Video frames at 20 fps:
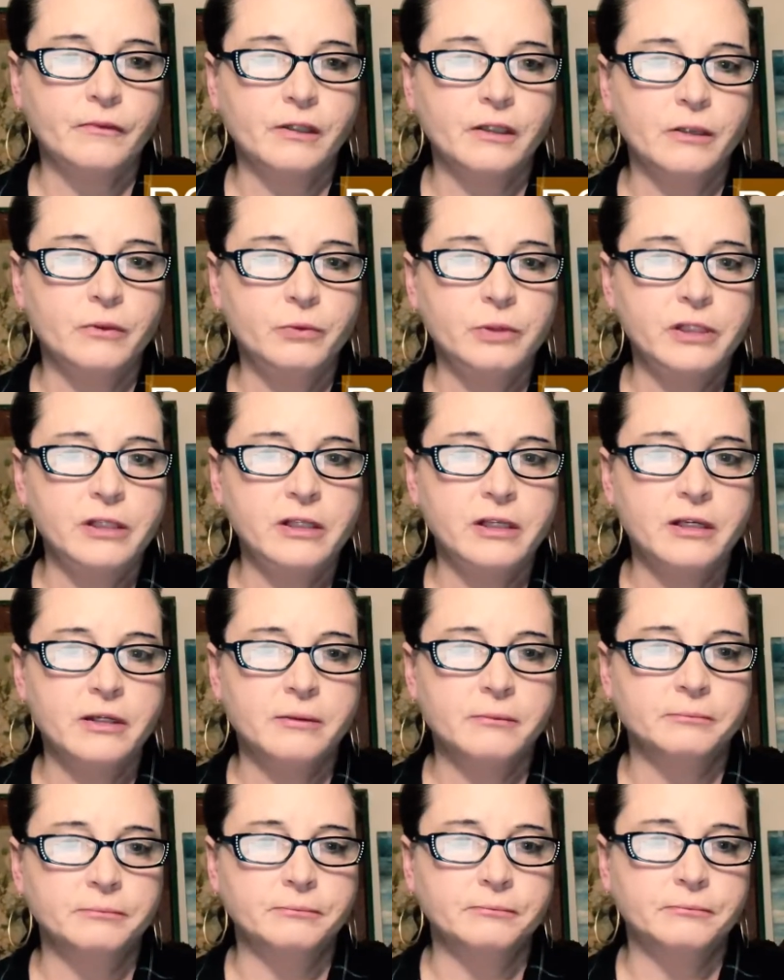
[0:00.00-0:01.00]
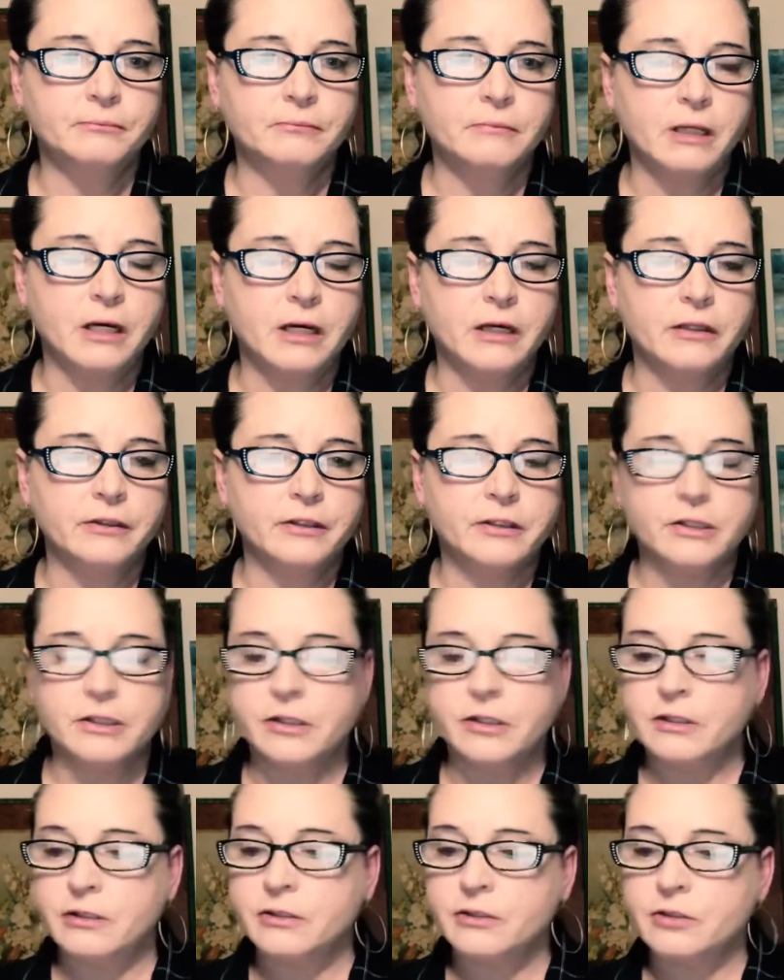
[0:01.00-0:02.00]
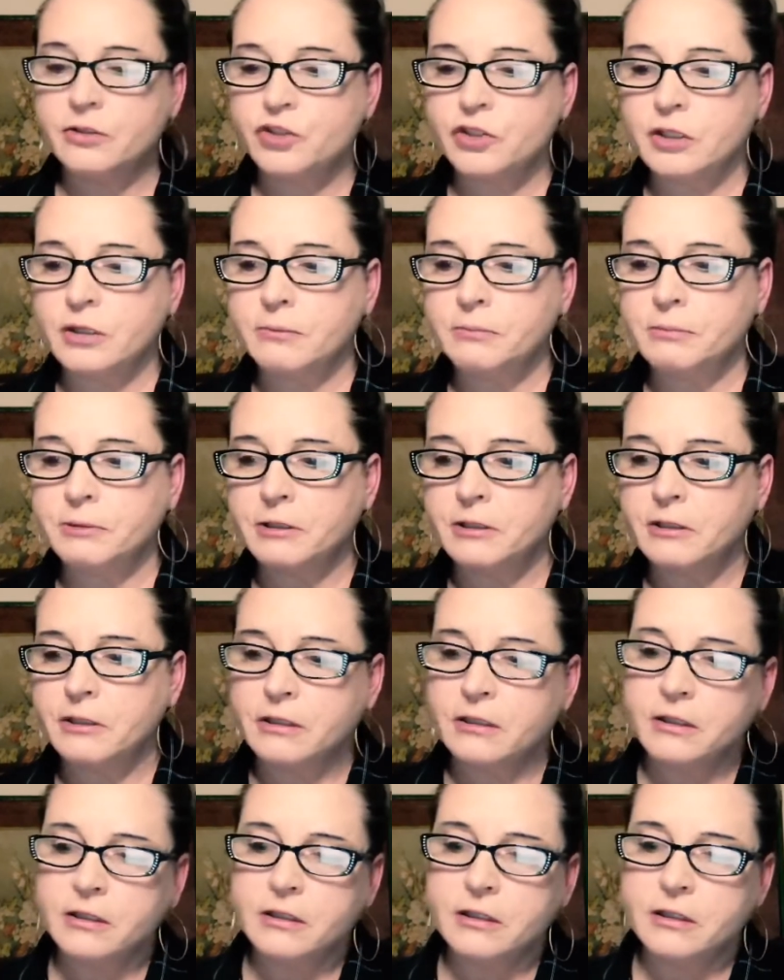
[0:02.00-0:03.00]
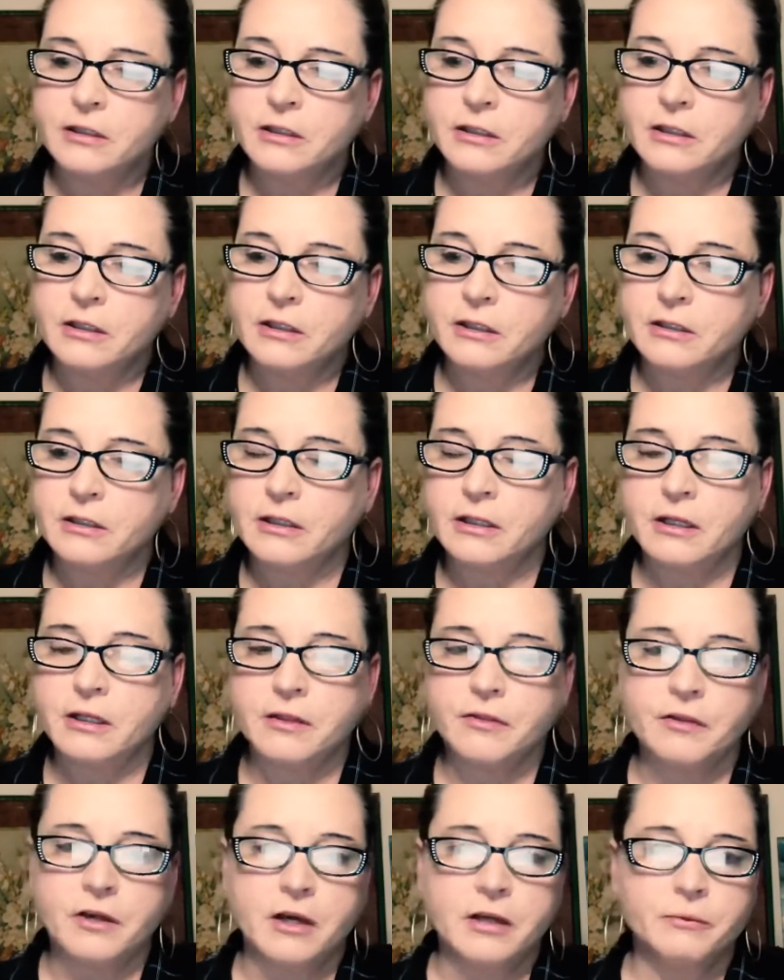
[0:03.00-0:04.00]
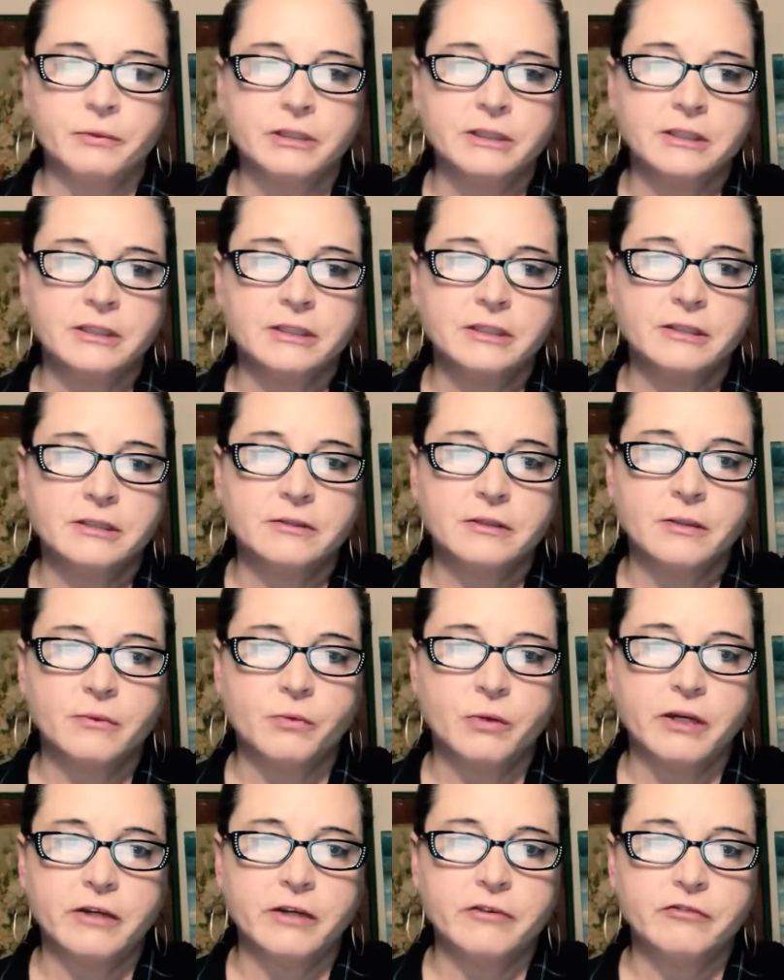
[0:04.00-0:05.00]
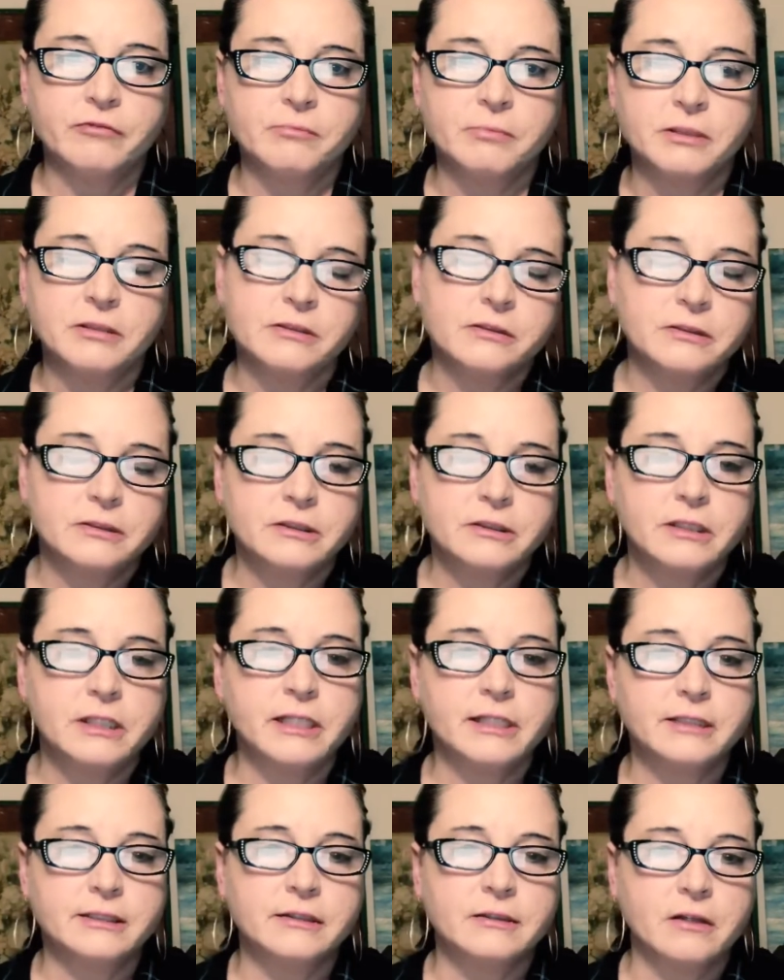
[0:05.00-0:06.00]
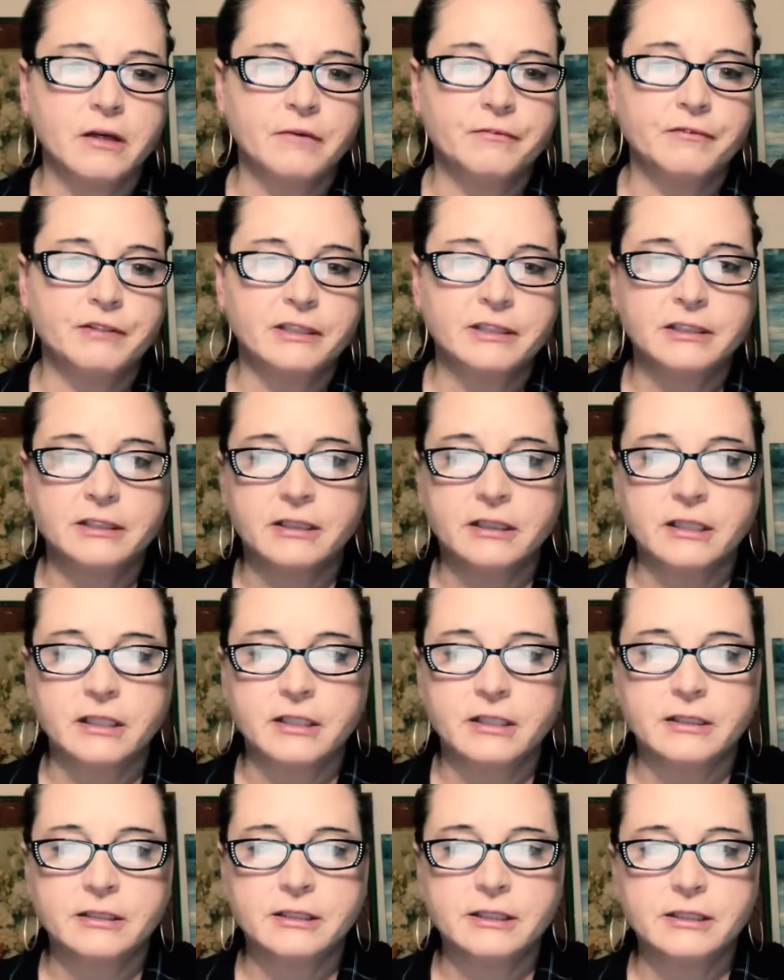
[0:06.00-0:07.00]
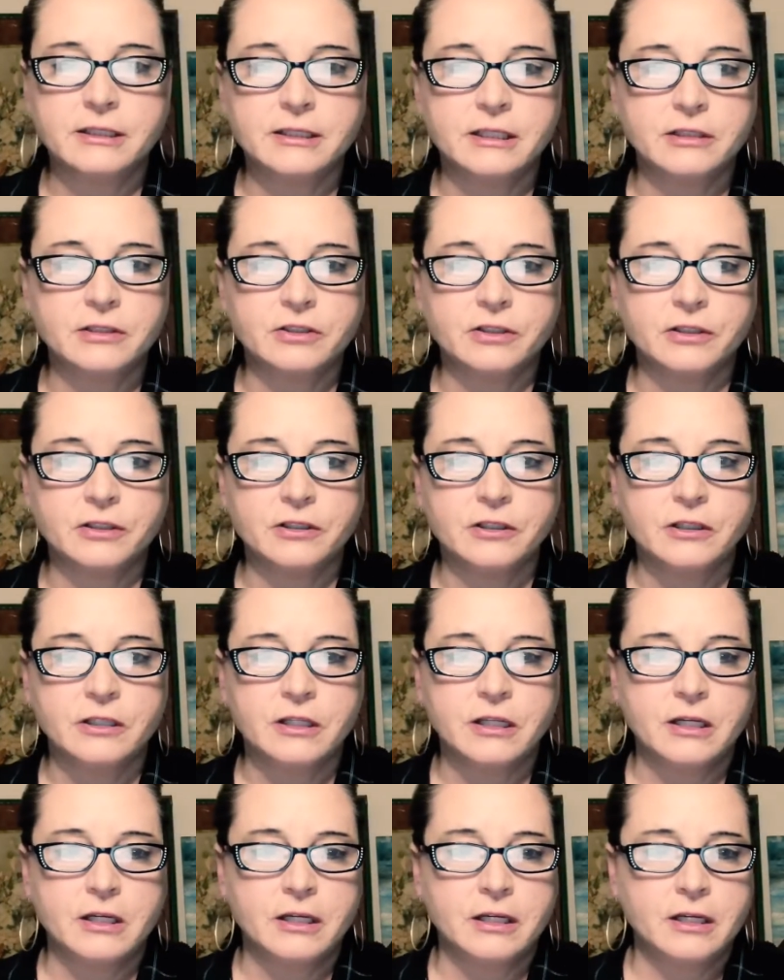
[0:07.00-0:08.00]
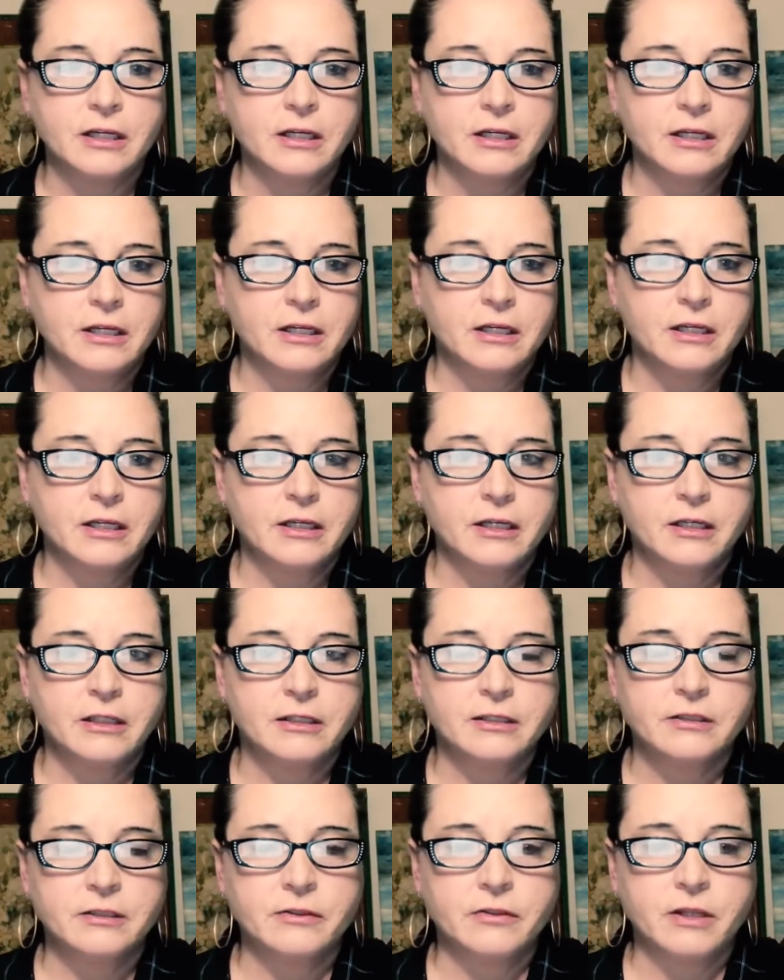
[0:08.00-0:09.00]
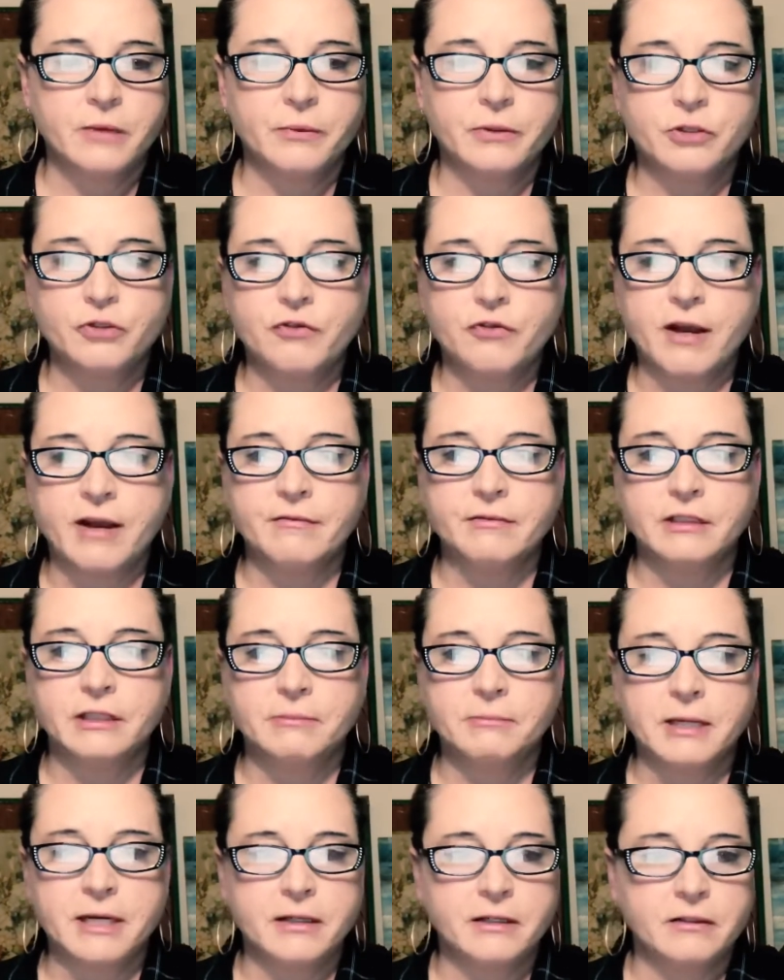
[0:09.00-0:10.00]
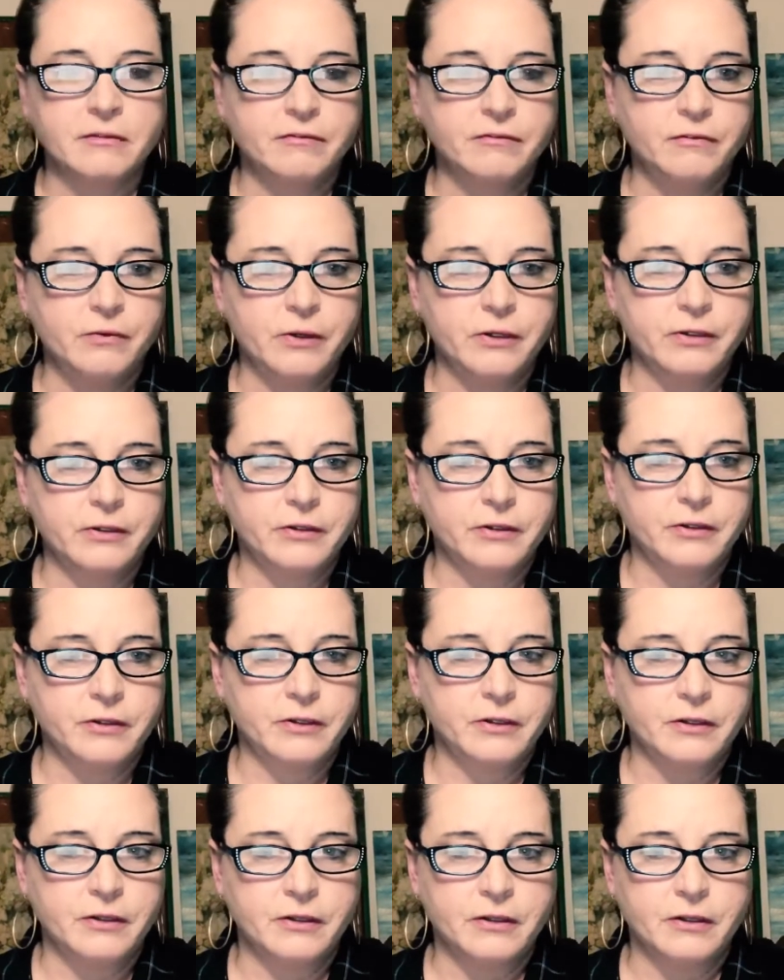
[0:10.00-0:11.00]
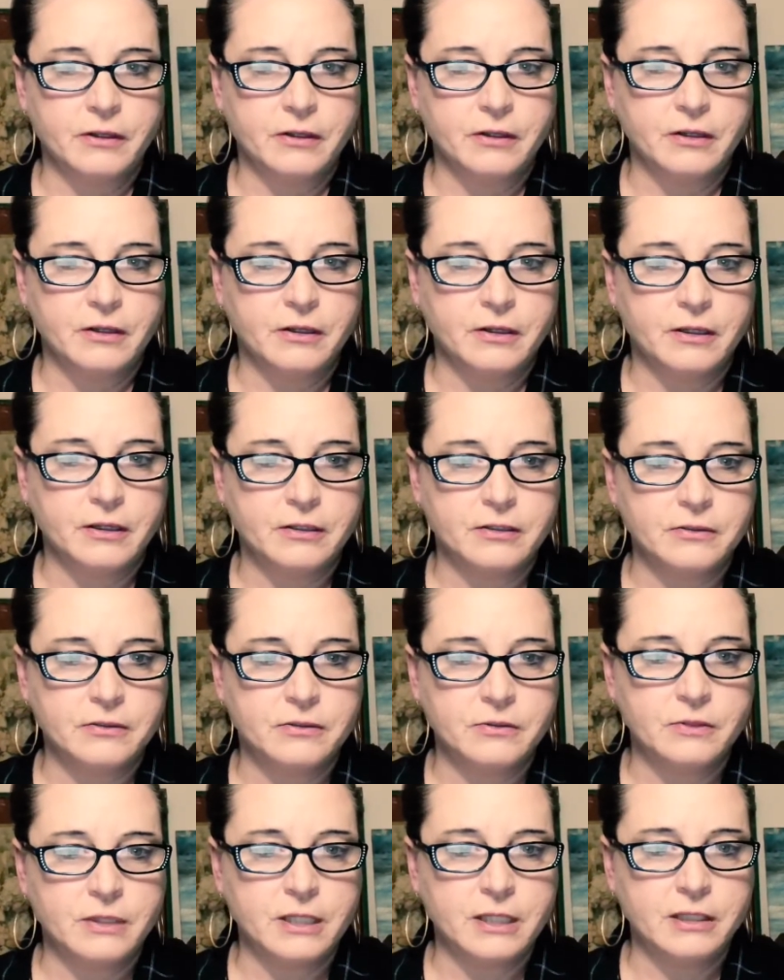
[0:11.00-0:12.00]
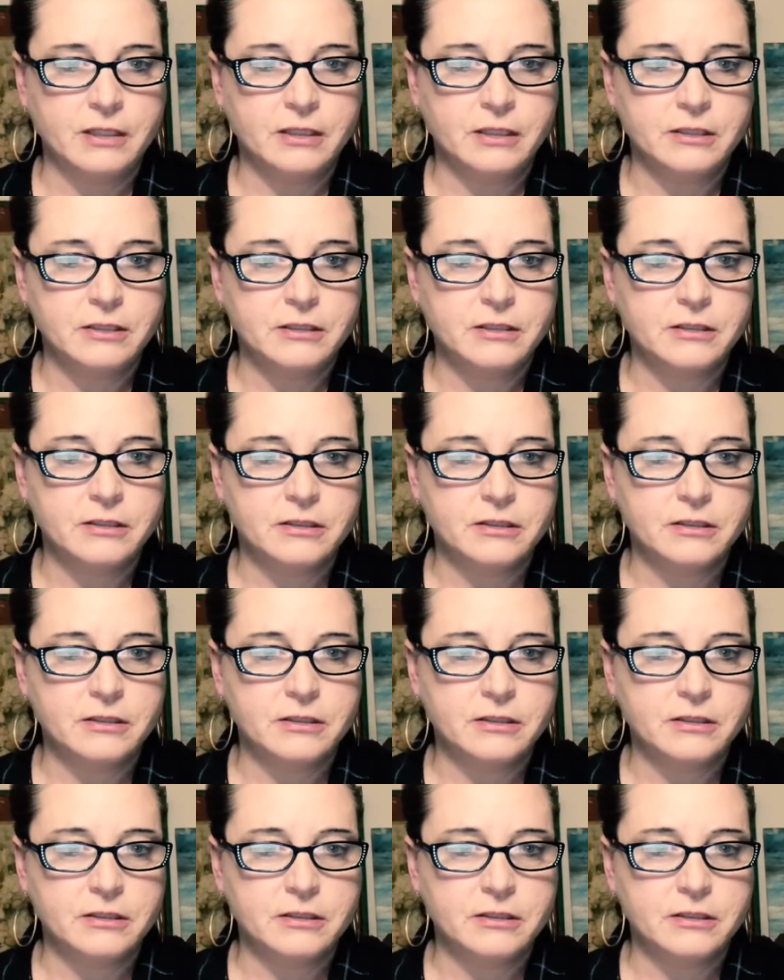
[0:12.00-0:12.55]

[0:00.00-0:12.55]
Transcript: with him on the ship that I thought was his wife, but isn't. Obviously, it's his sister. So they were traveling back and forth to England,